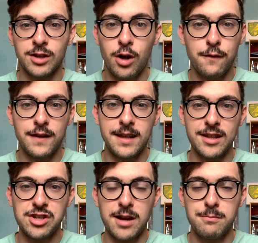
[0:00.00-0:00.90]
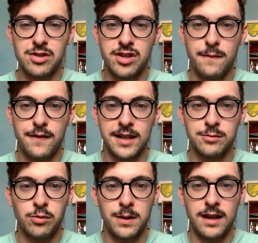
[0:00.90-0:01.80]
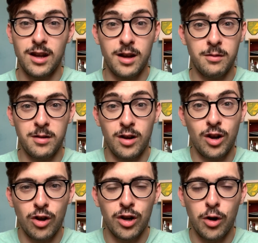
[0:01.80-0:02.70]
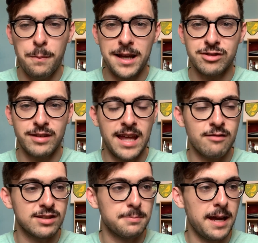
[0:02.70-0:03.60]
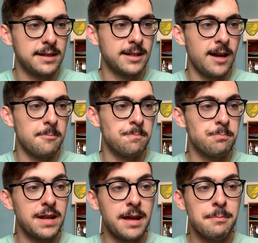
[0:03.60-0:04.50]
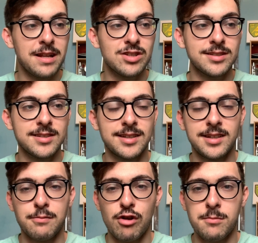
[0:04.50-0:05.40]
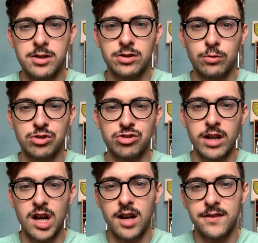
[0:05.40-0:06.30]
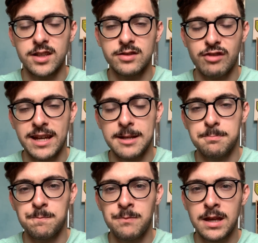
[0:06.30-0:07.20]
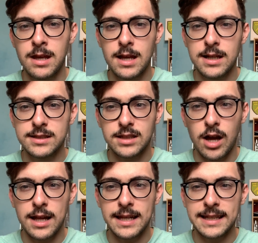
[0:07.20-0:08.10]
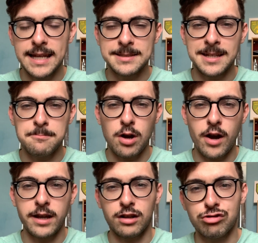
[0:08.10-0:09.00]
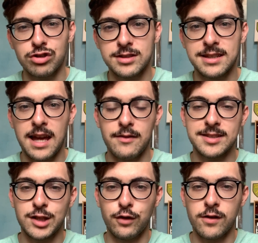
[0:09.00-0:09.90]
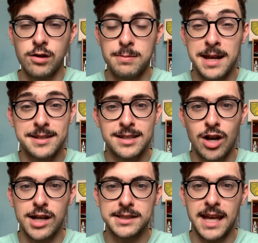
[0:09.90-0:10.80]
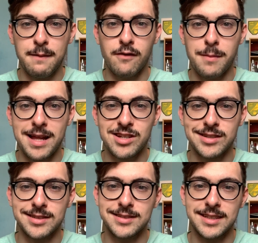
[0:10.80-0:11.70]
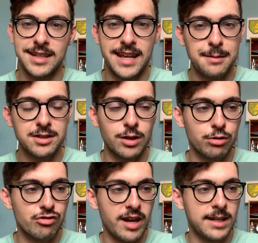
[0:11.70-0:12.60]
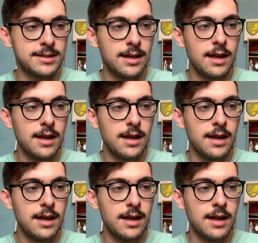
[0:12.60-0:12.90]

So hopefully in the championship, things will be a, a lot a lot better in that respect. Um, but then Manchester City pretty much scores straight after. It's Raheem Sterling getting in behind across to David Silva, who played his last game for Manchester City, an absolute great.